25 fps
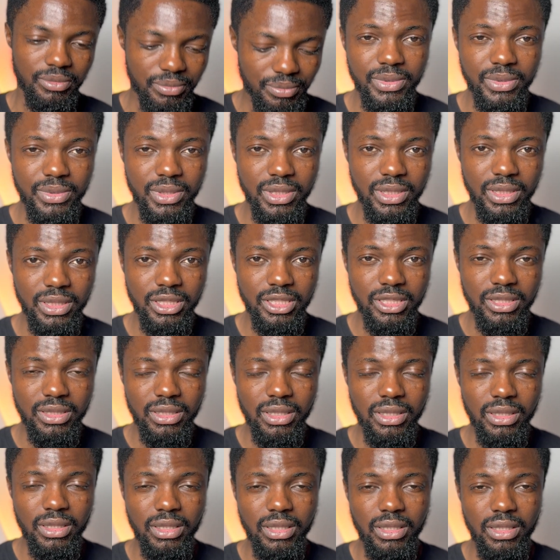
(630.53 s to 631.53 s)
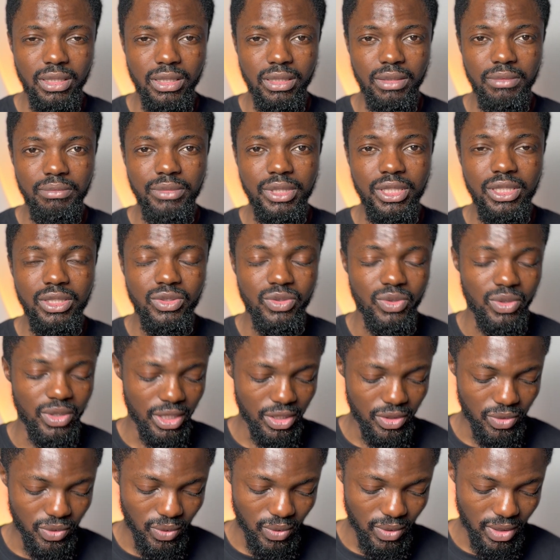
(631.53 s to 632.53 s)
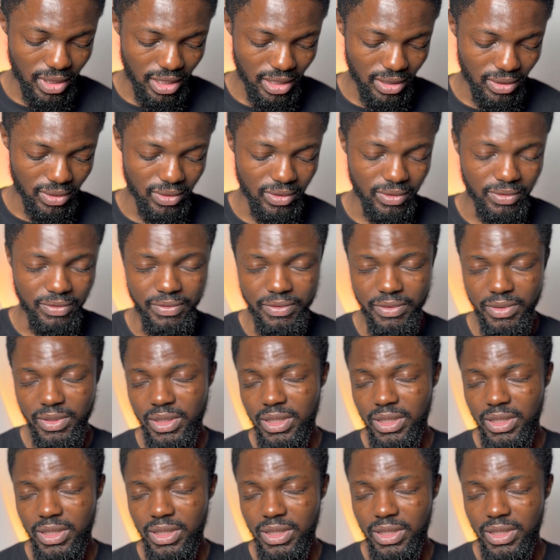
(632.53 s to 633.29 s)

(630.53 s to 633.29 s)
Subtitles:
Brings me to a total of